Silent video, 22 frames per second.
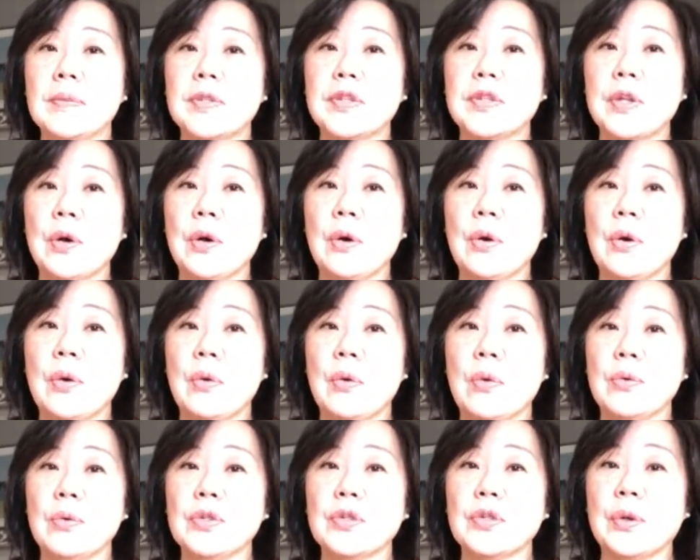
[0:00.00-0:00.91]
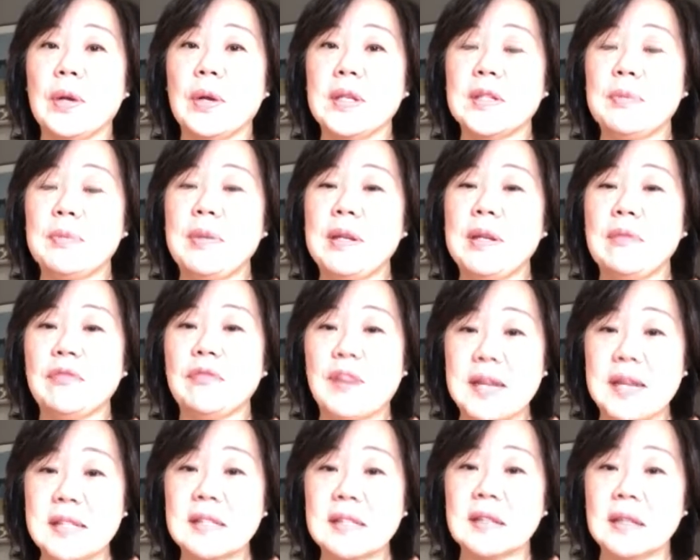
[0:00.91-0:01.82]
So it's been a
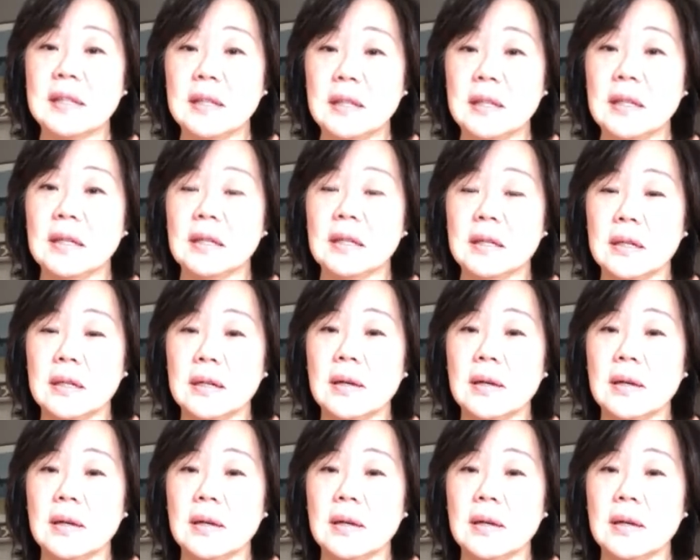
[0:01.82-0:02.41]
fascinating